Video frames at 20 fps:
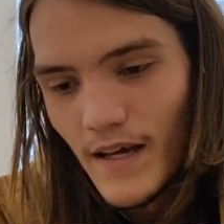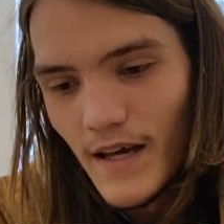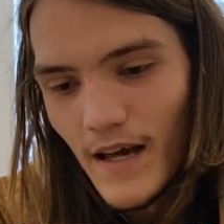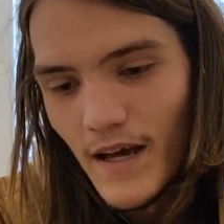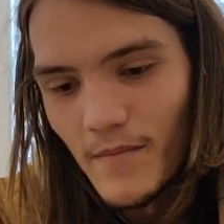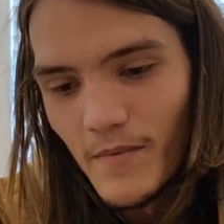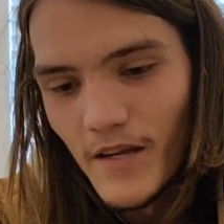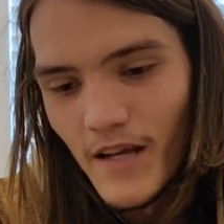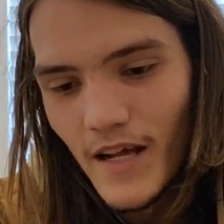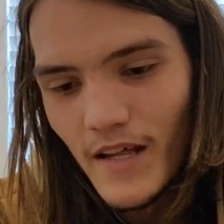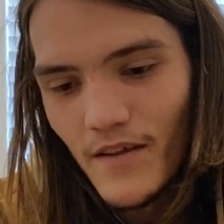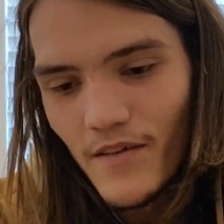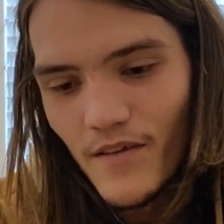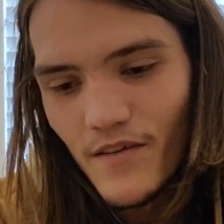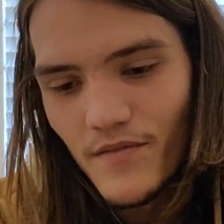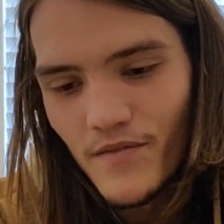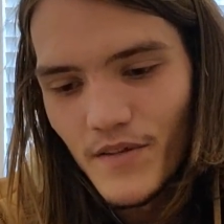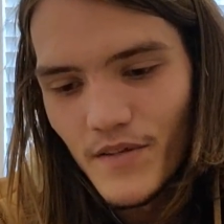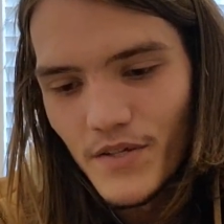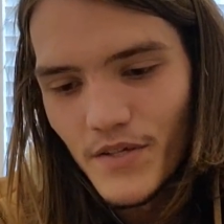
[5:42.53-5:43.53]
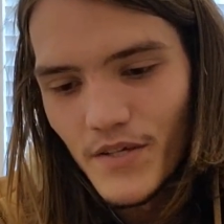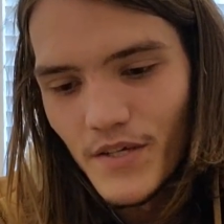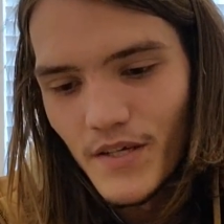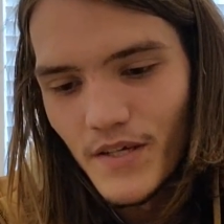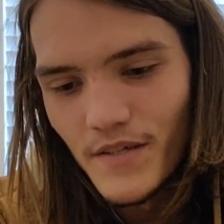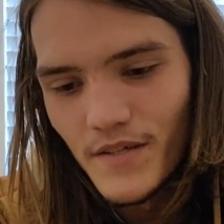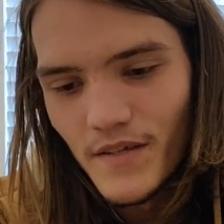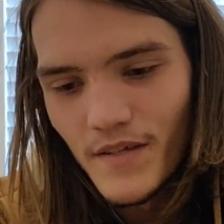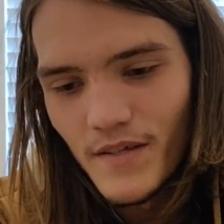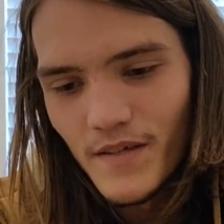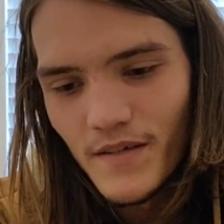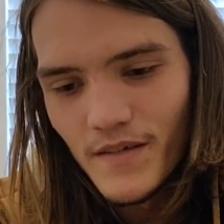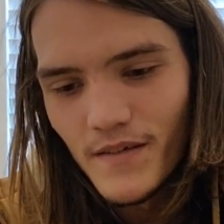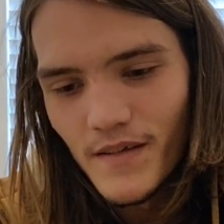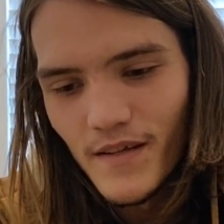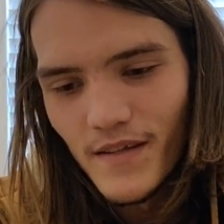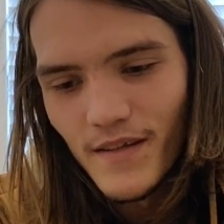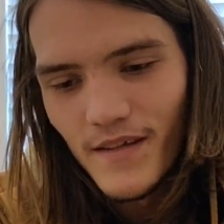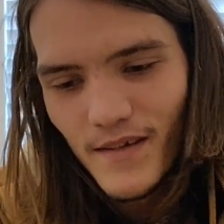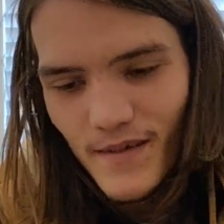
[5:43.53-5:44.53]
I mean, I love the cheesiness
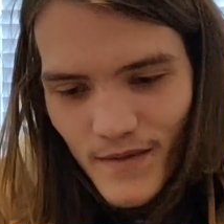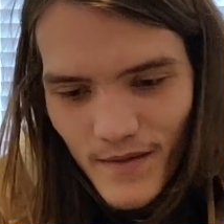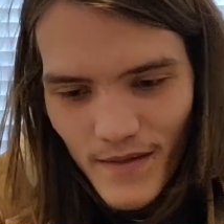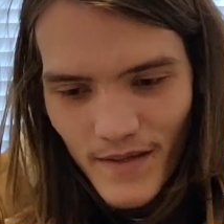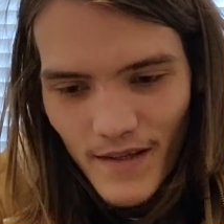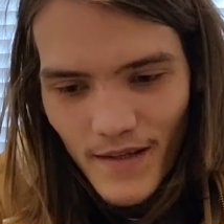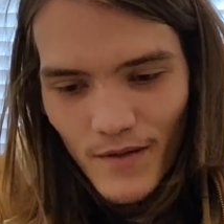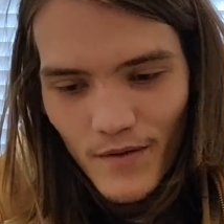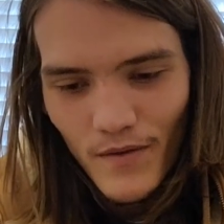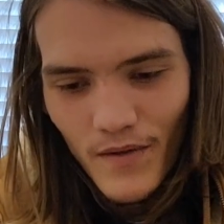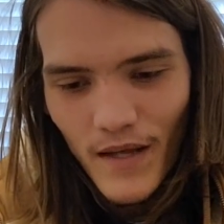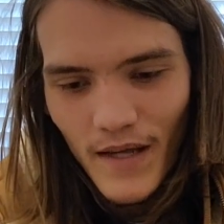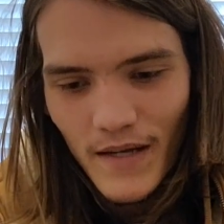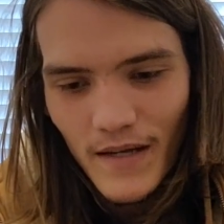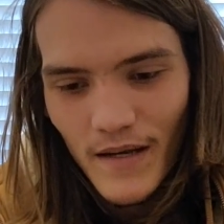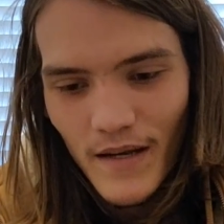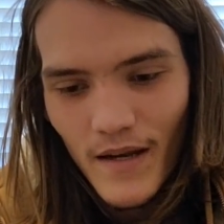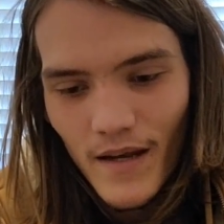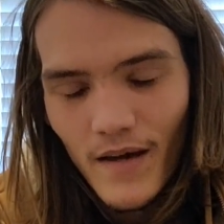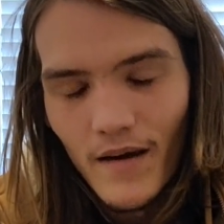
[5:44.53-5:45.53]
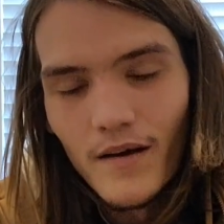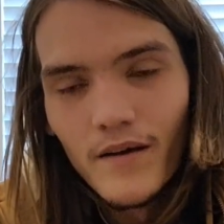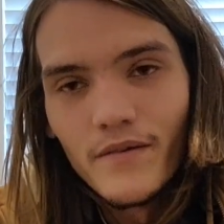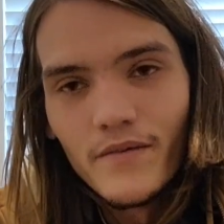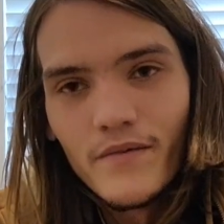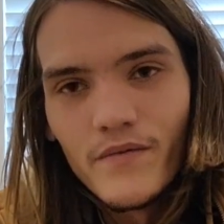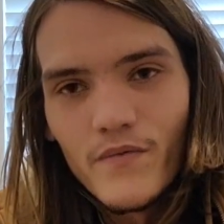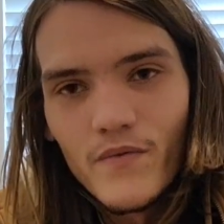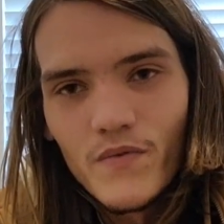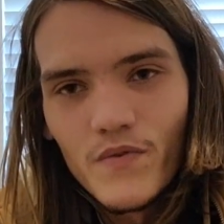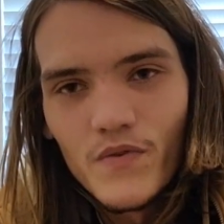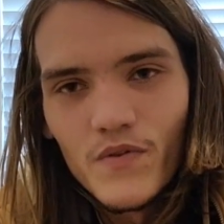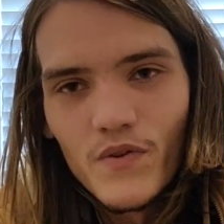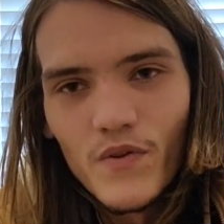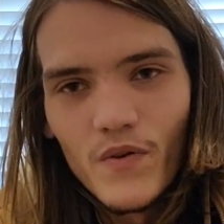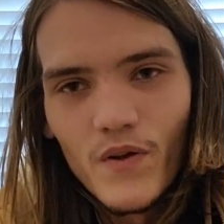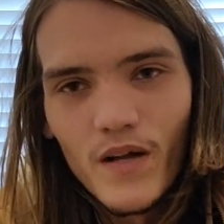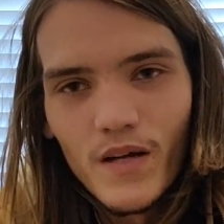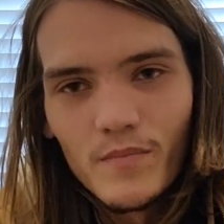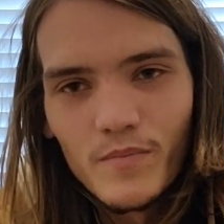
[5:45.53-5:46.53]
and the little like nun
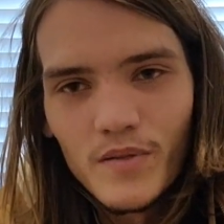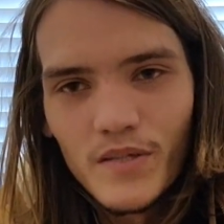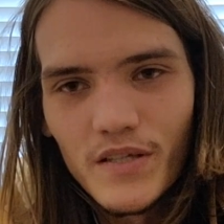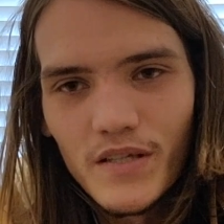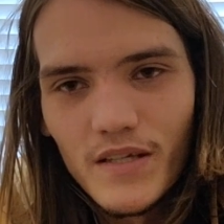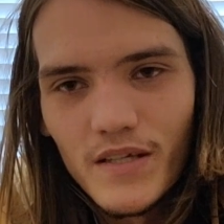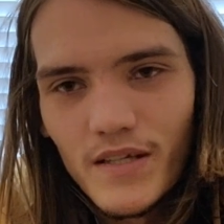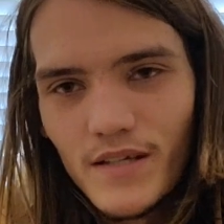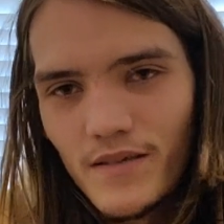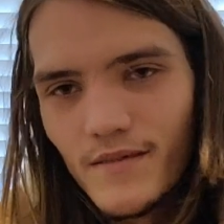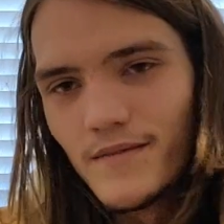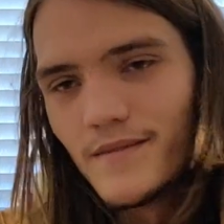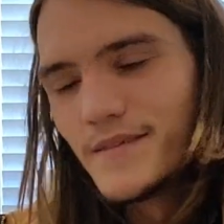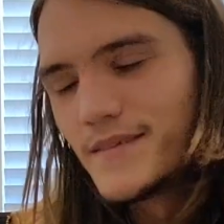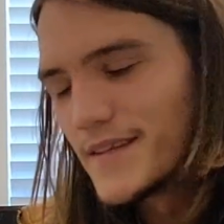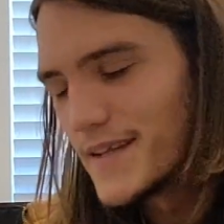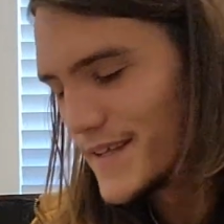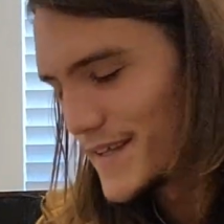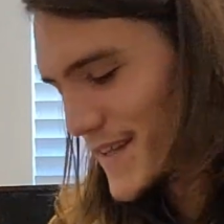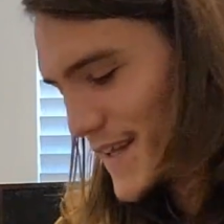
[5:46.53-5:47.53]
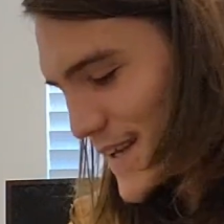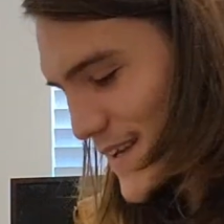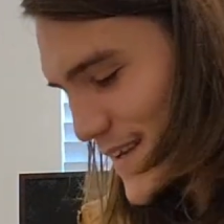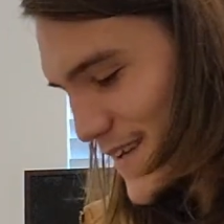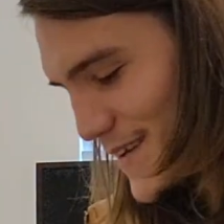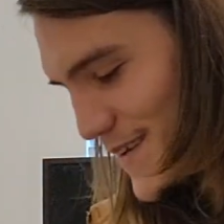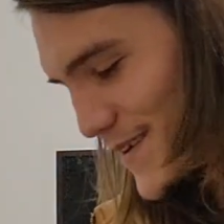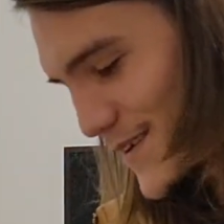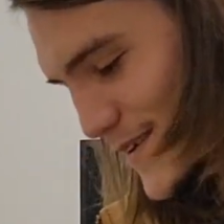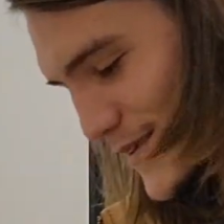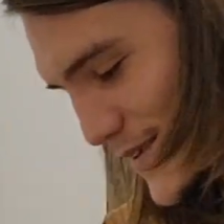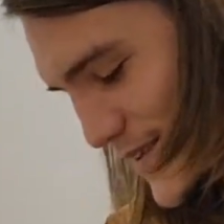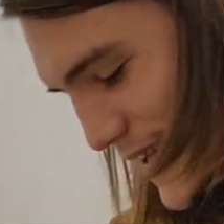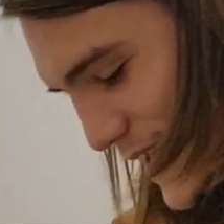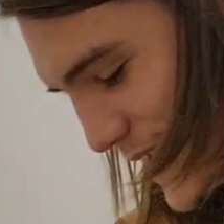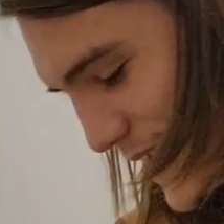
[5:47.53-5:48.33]
suit up scene that they do with